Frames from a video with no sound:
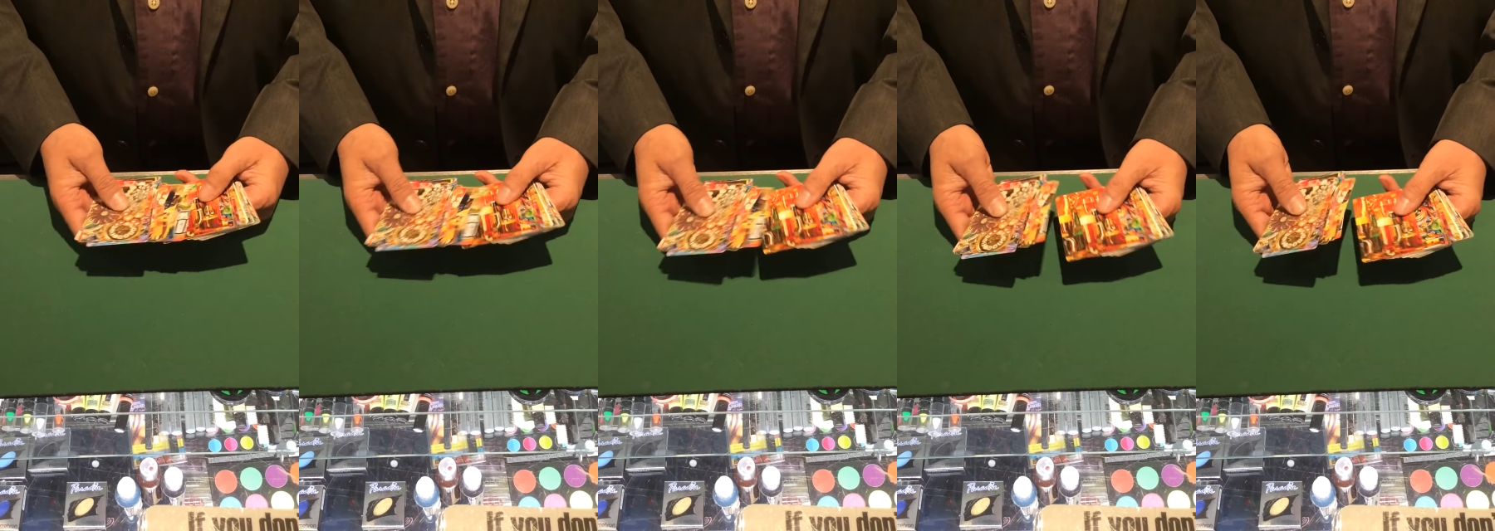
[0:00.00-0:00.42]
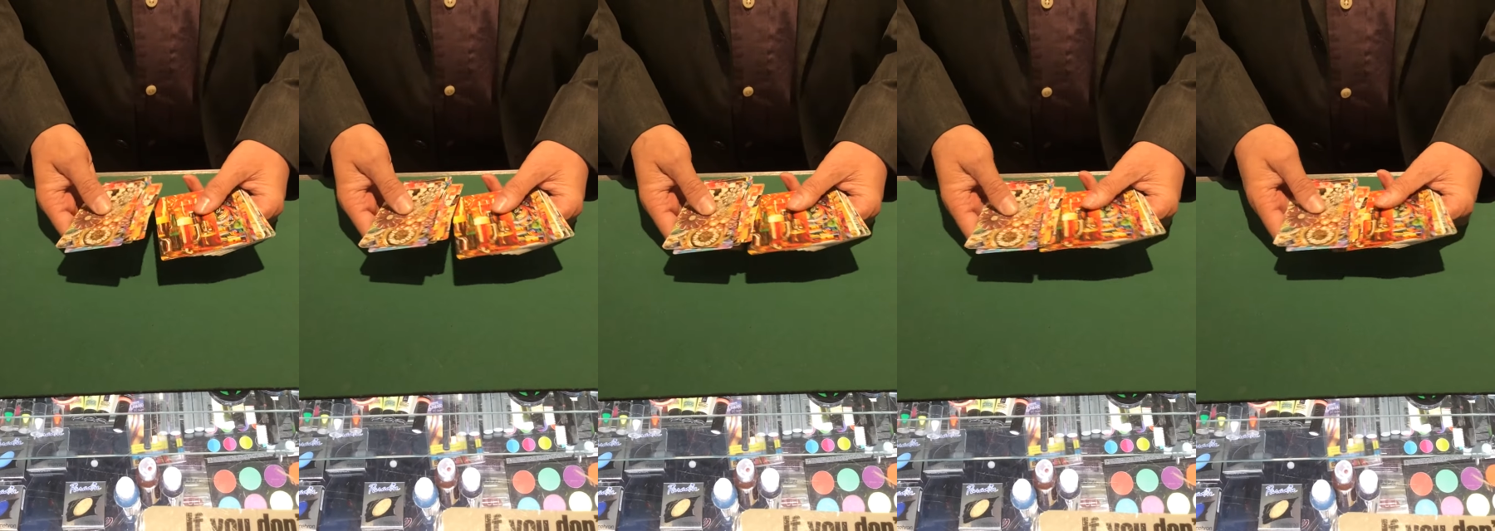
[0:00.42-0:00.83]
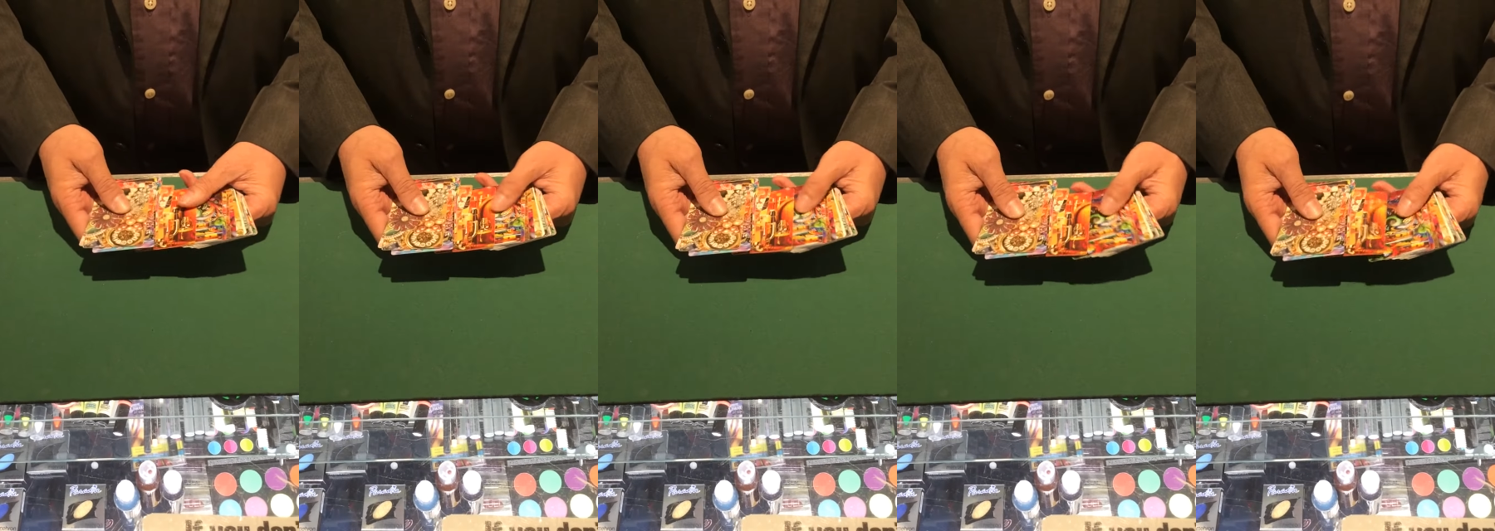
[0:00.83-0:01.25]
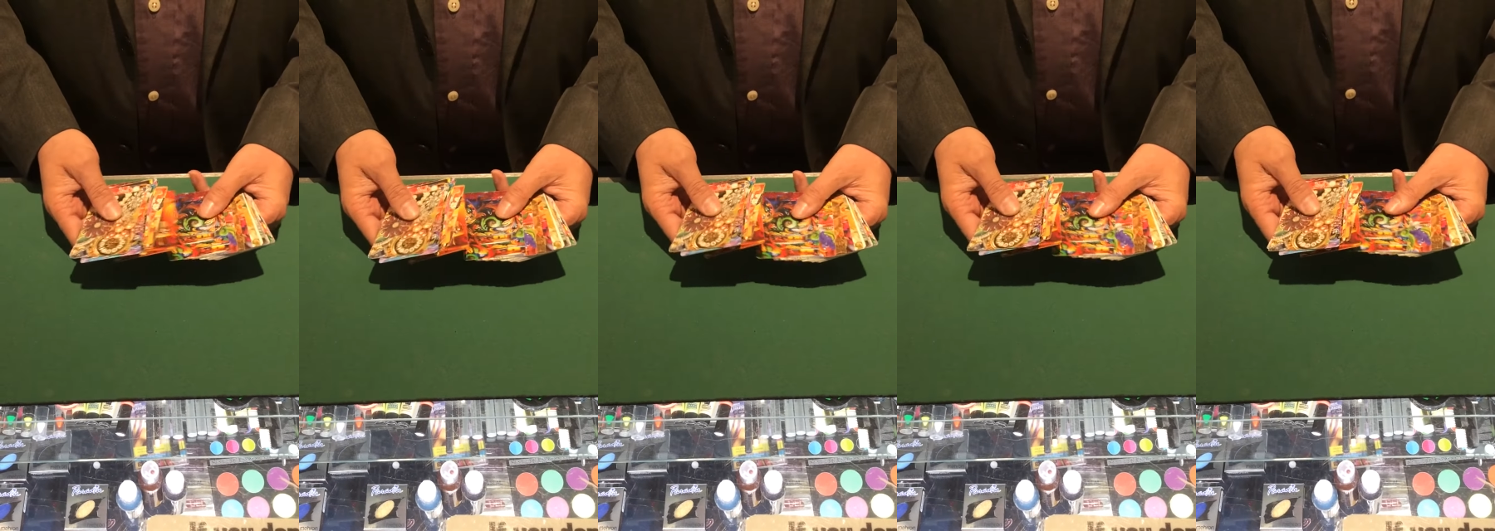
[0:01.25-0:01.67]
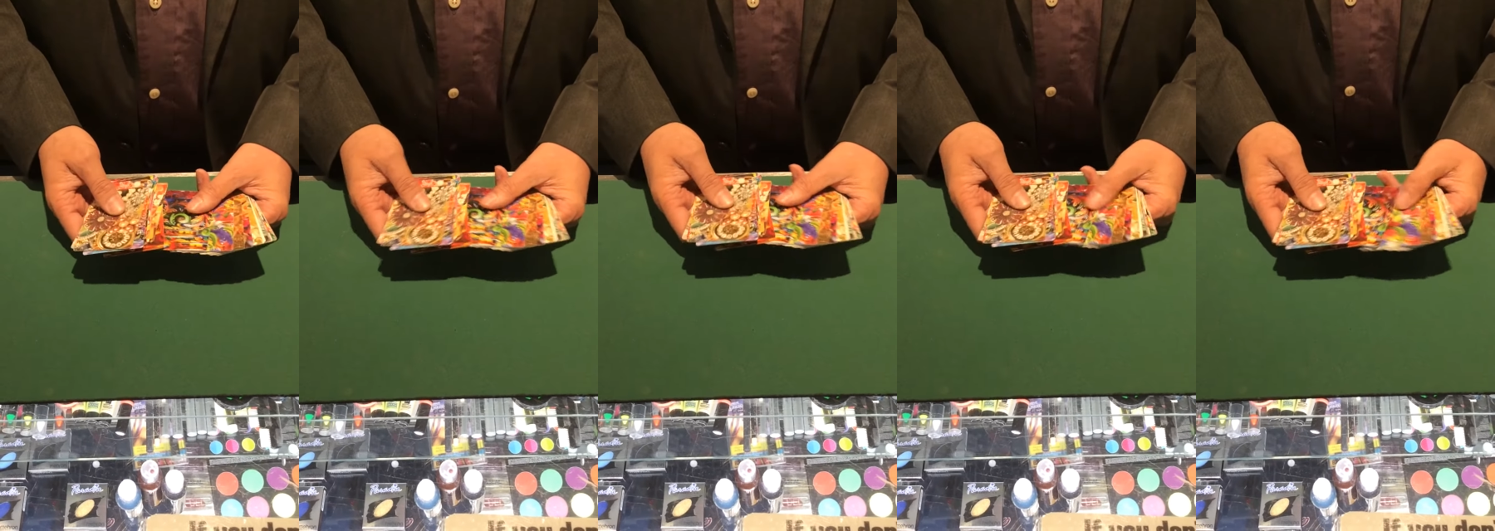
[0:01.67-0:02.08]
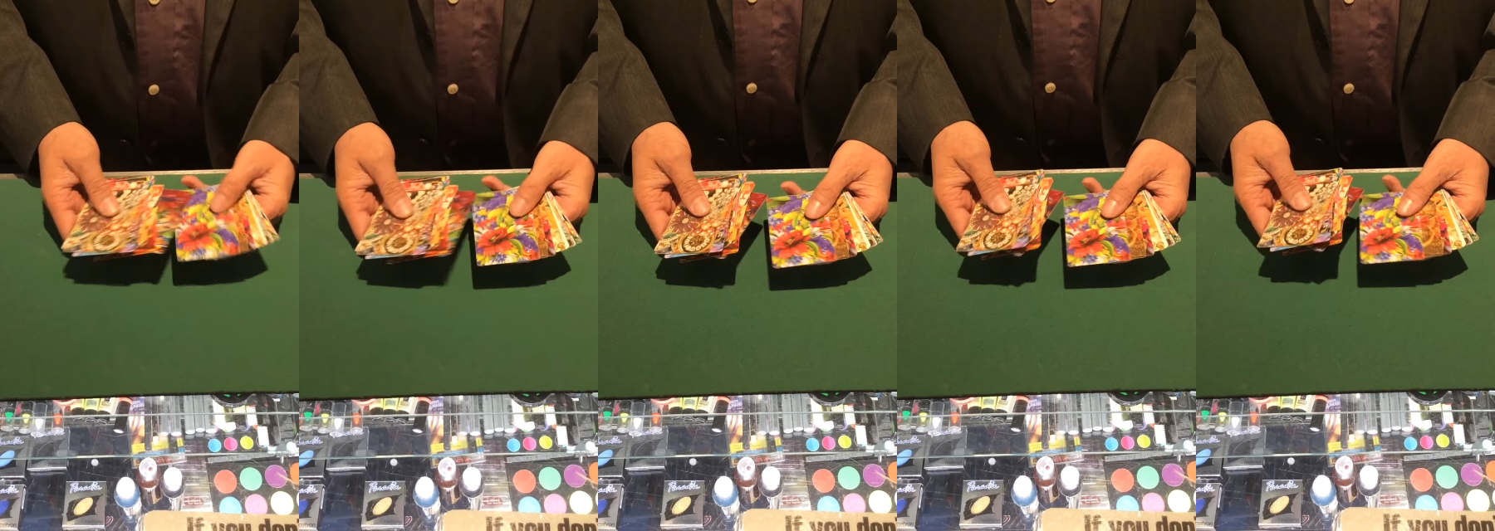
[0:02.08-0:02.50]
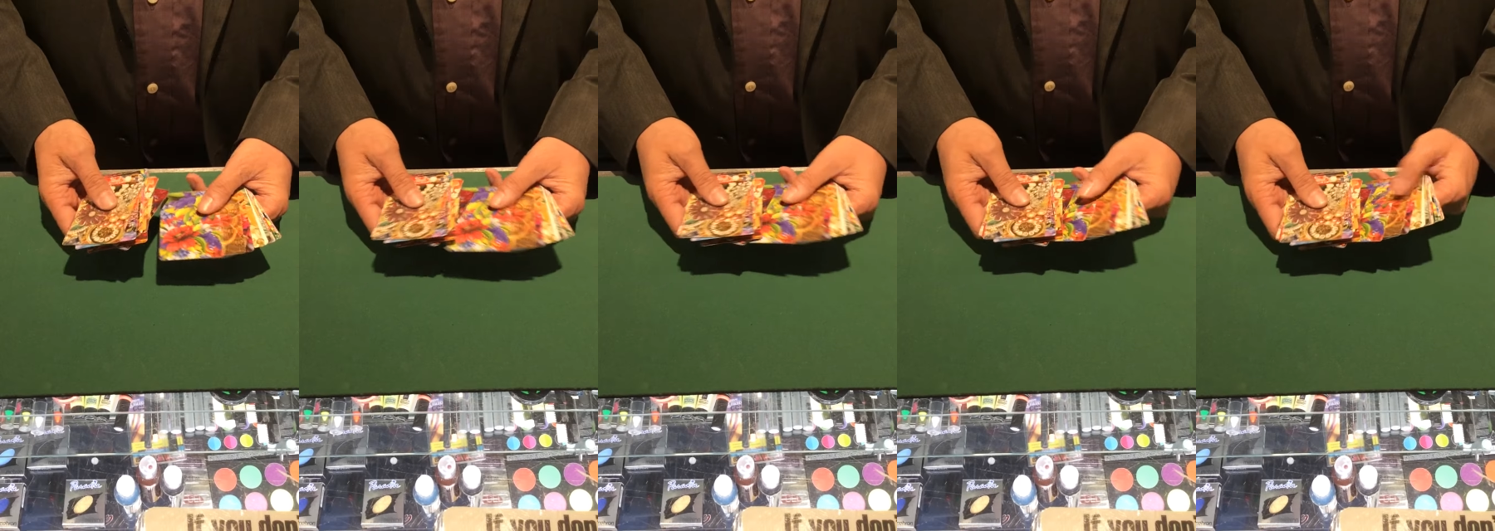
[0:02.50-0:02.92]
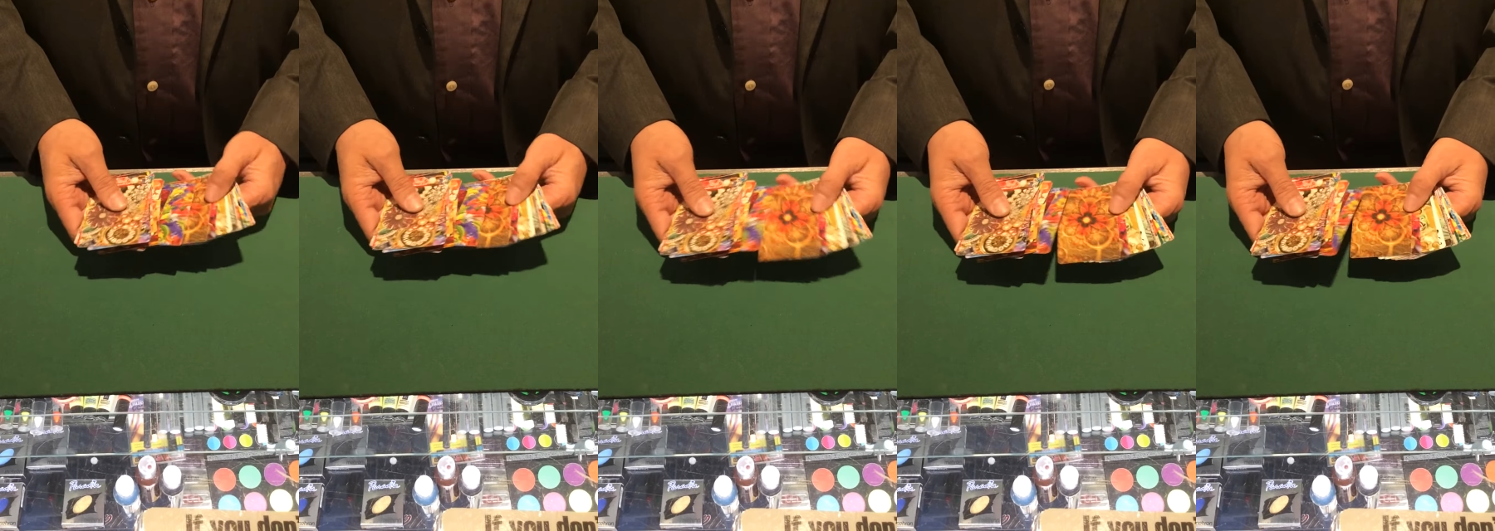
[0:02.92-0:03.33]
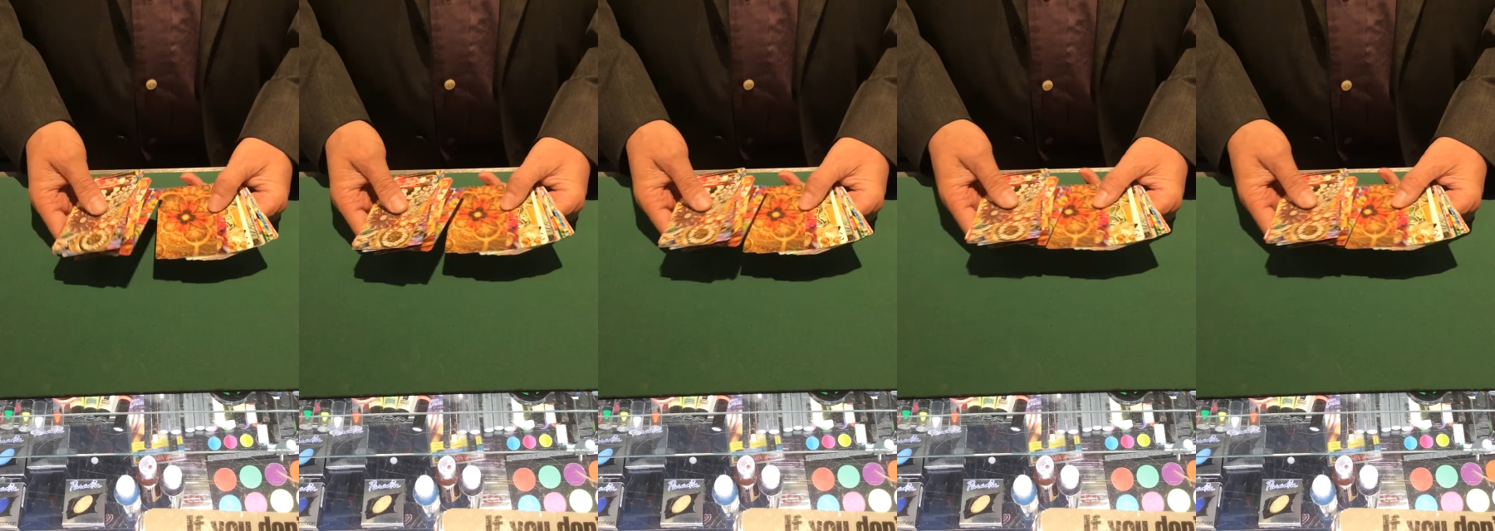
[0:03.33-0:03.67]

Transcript: No face is visible, so there are no lips to read.